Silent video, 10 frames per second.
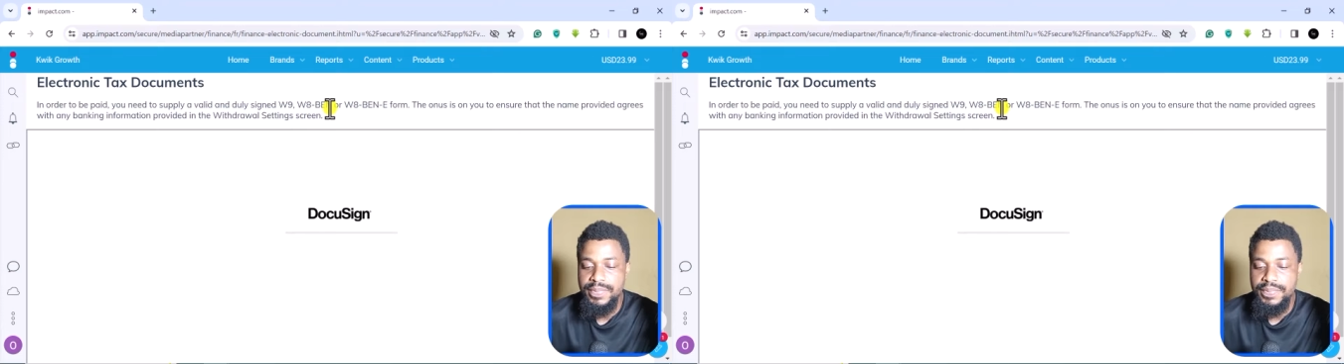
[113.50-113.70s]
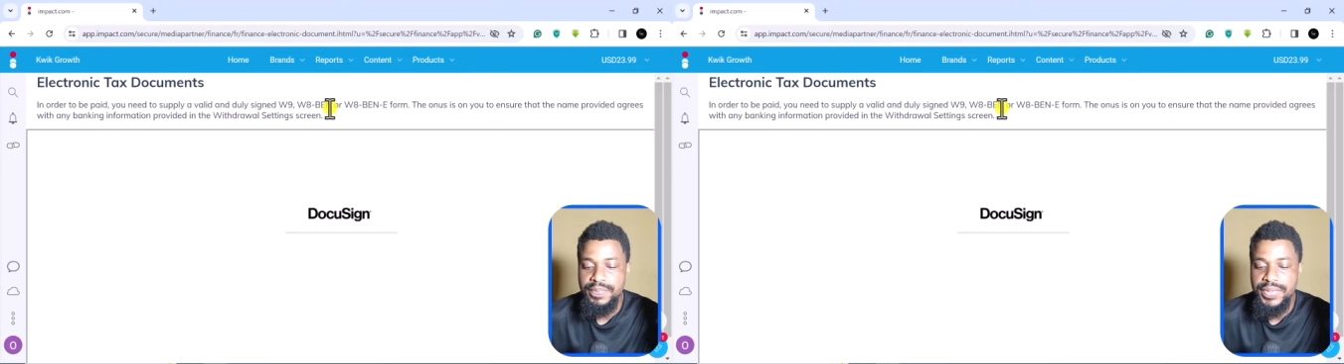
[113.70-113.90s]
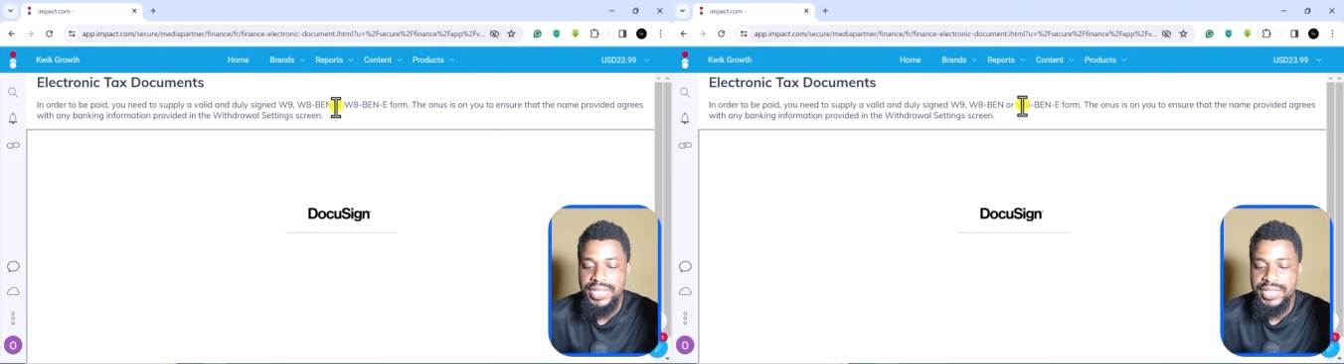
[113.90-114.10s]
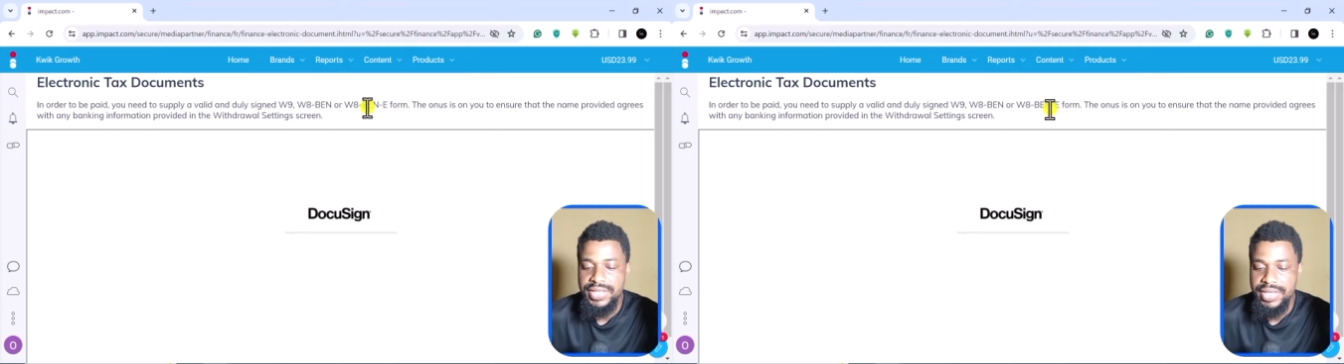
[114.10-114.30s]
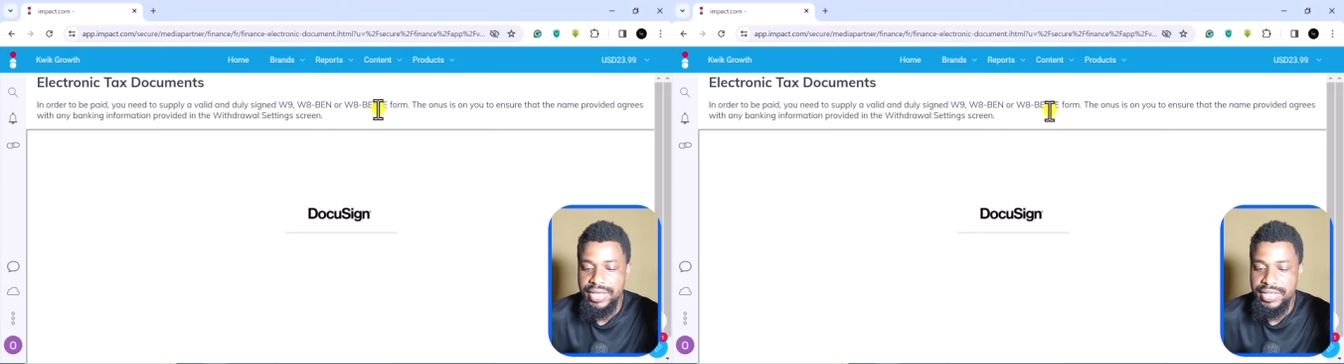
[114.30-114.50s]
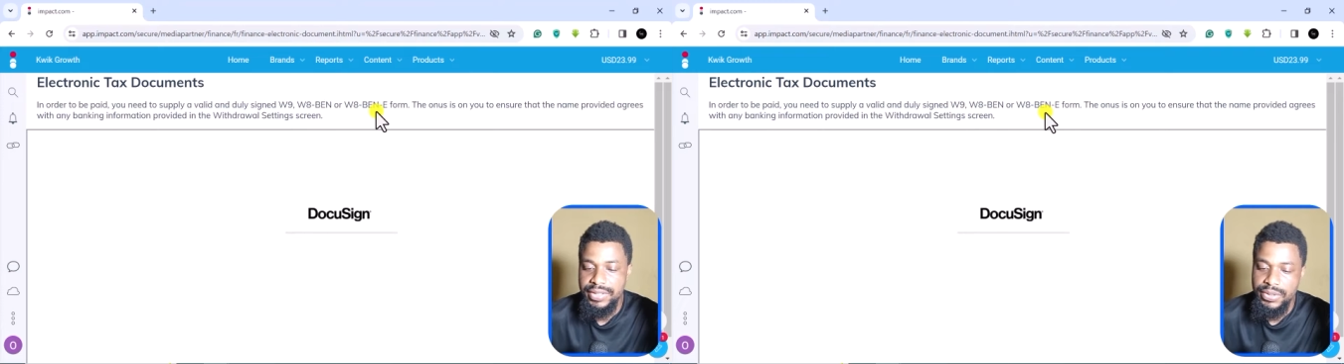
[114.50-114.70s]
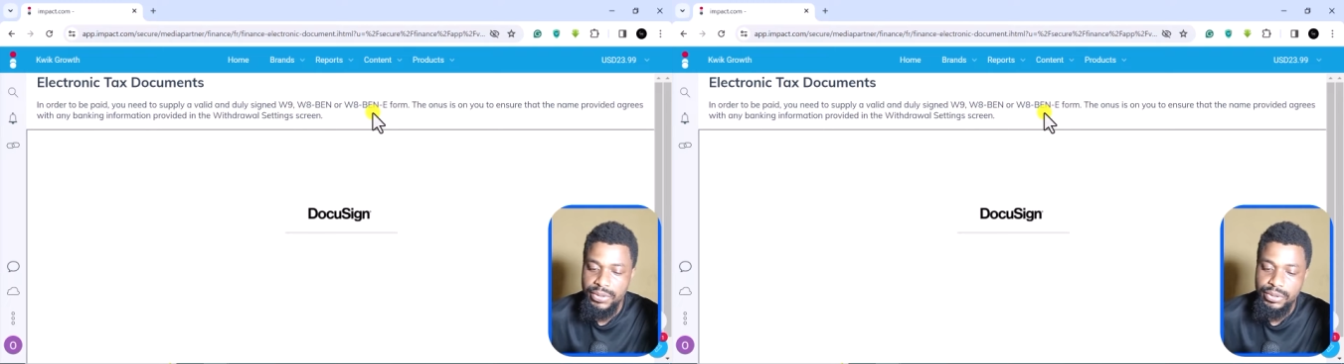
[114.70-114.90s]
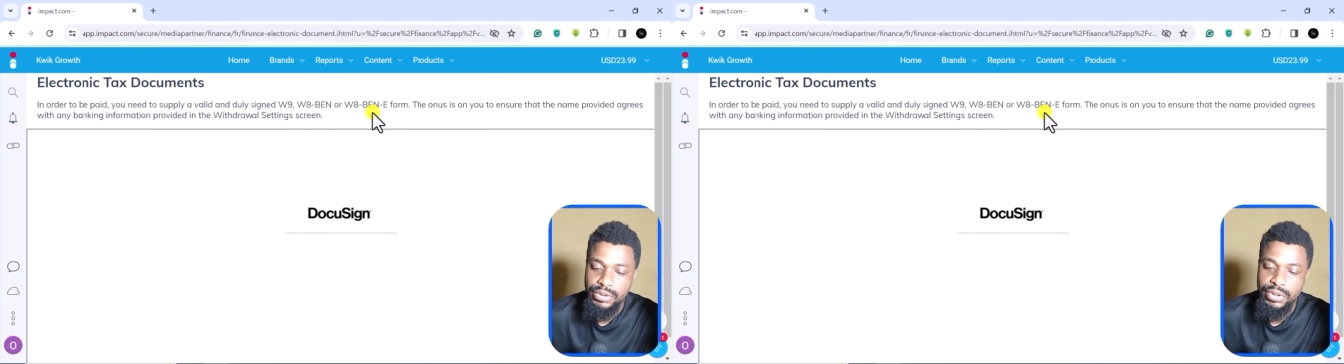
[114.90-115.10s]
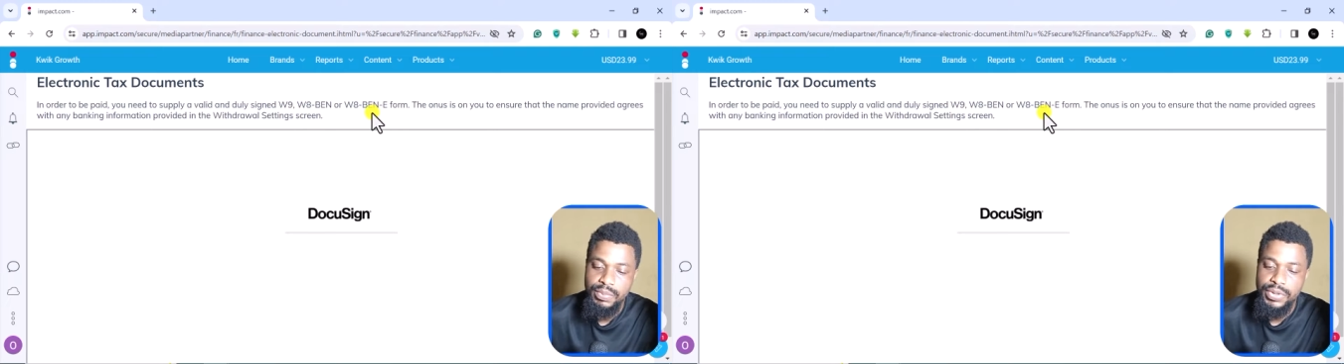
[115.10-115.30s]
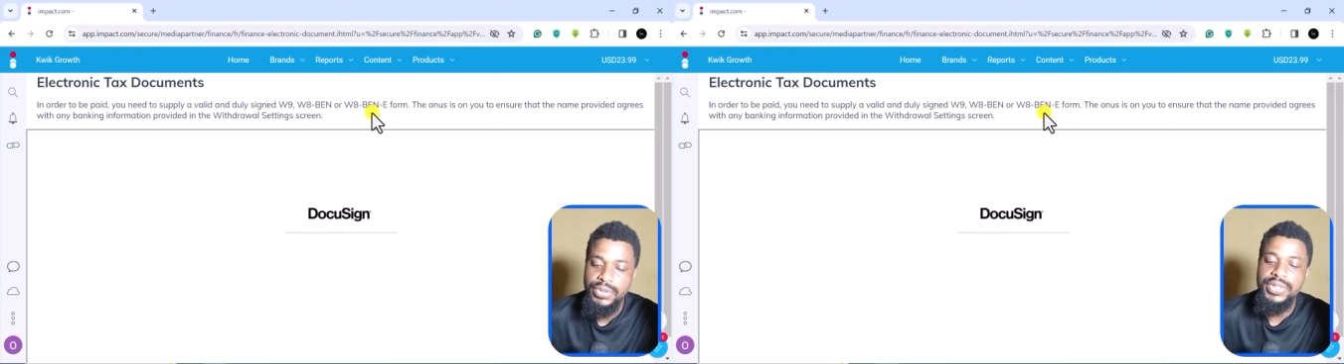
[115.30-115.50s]
ben or
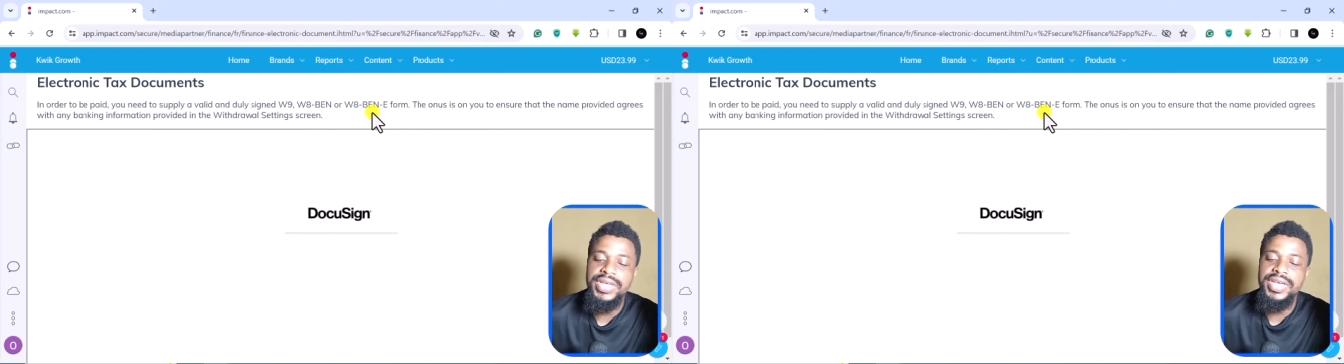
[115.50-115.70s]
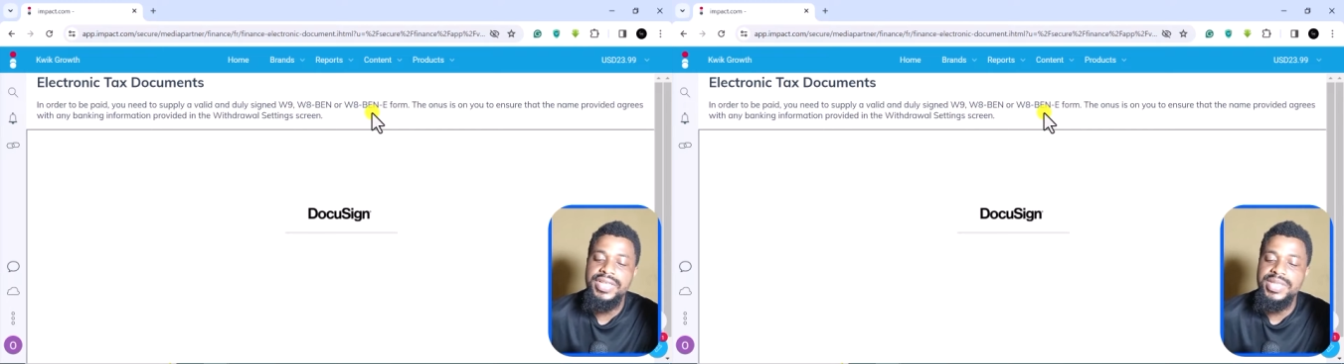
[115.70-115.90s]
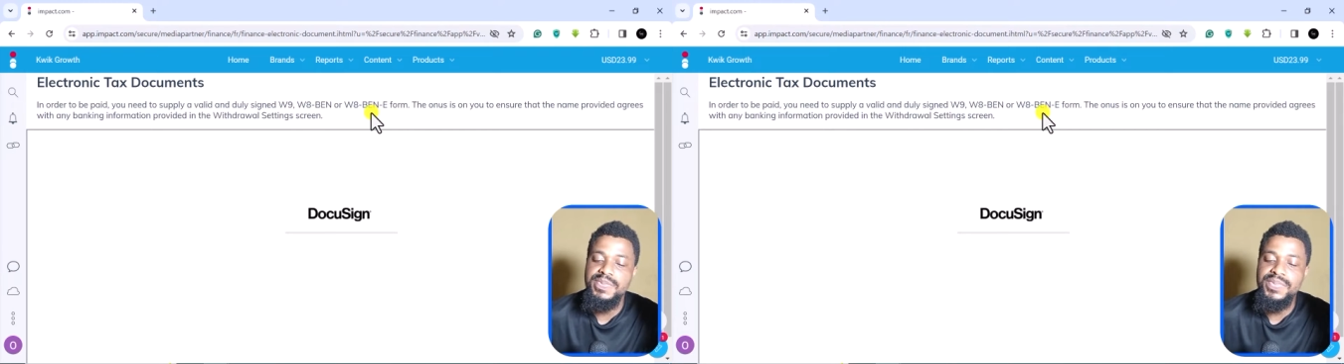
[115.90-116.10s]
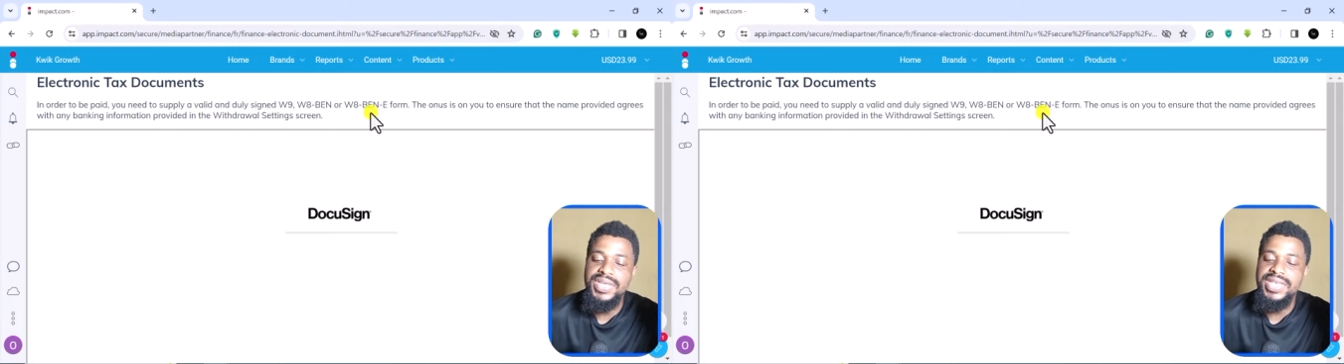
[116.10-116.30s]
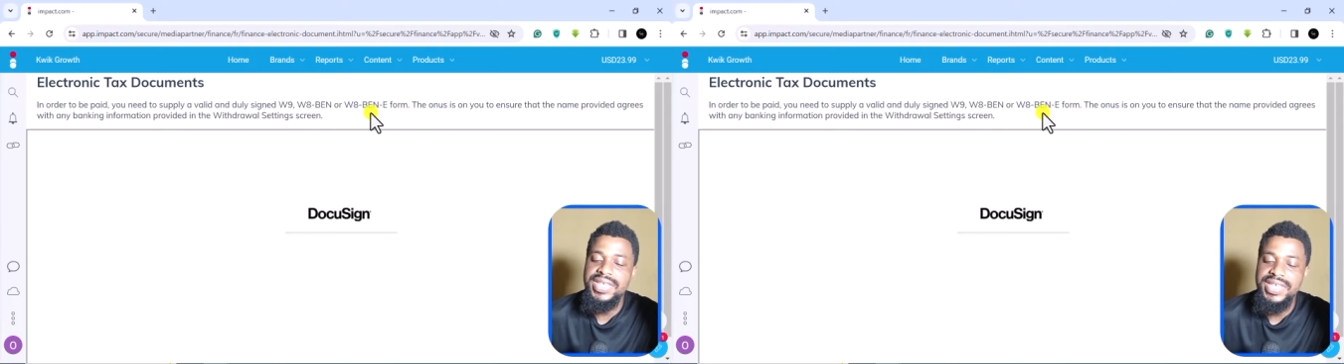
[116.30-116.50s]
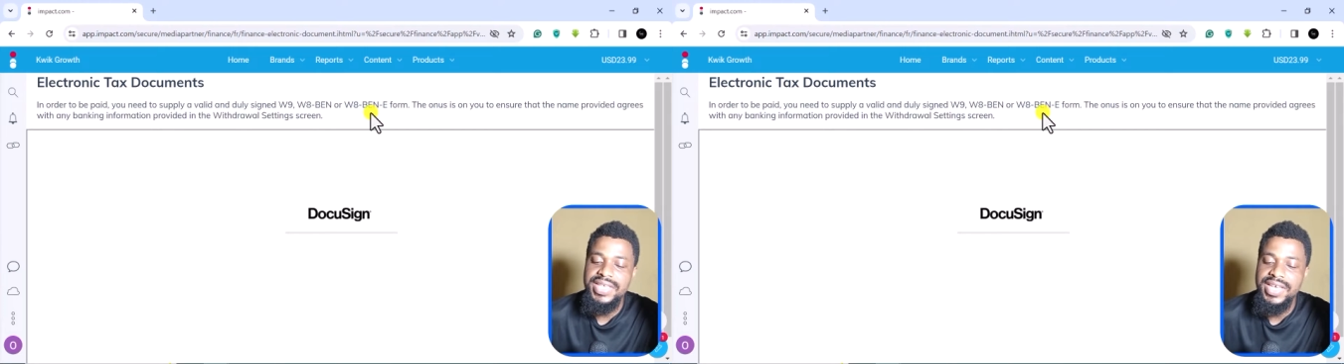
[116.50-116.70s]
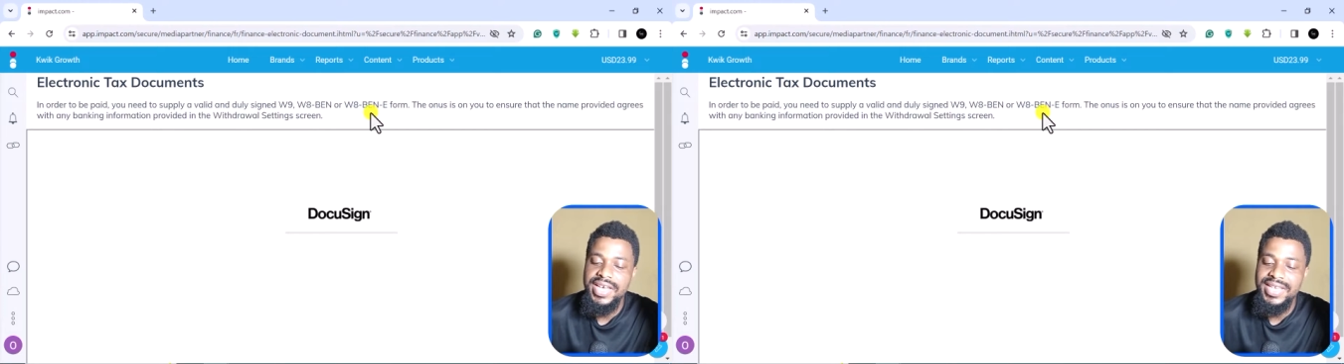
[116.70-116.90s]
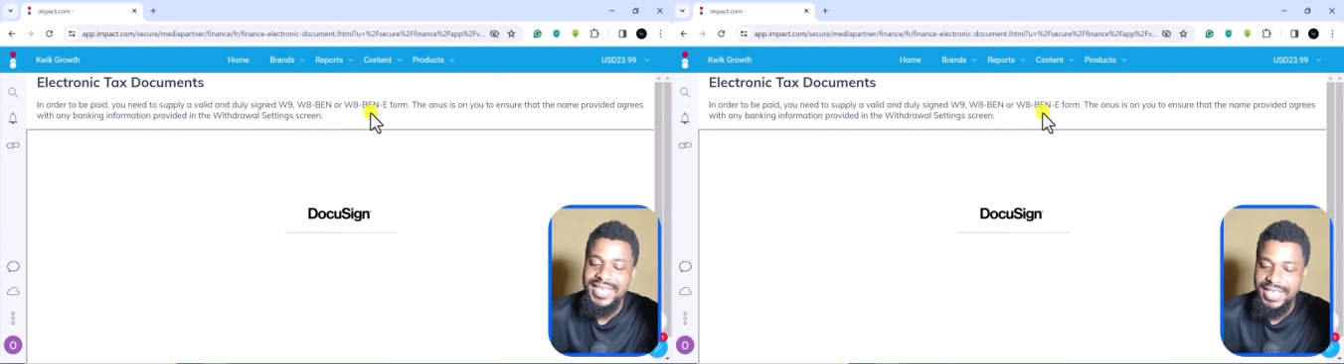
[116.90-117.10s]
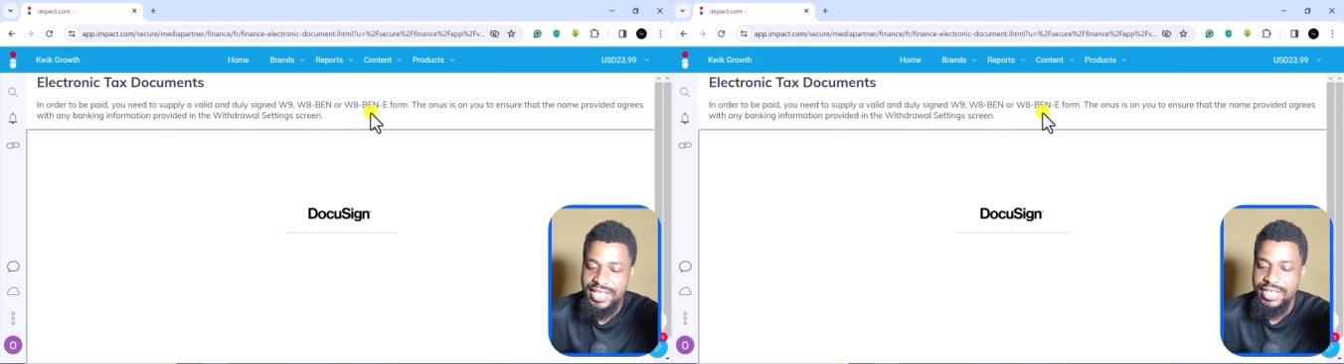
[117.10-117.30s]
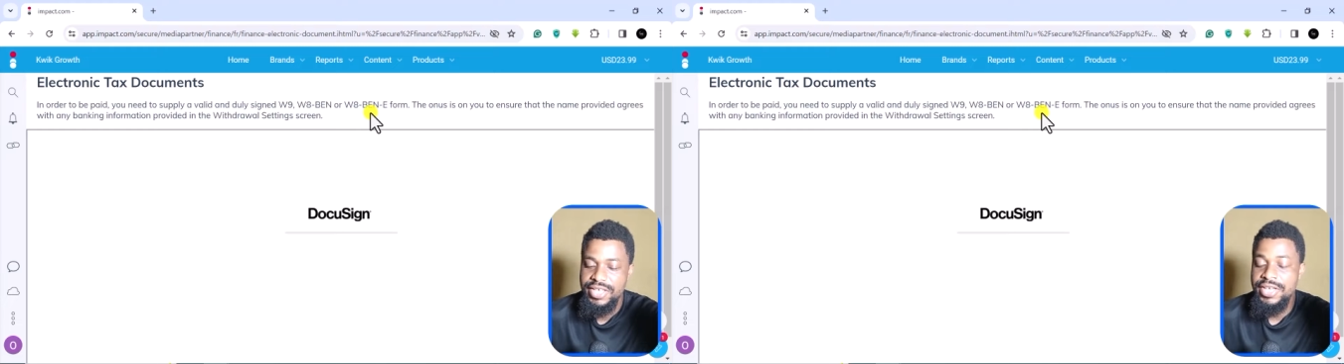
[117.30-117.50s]

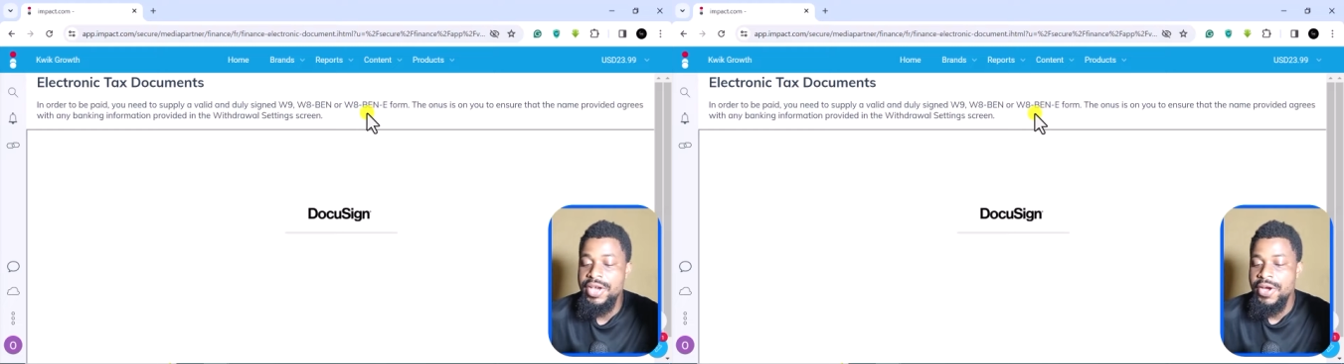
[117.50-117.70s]
W8BENE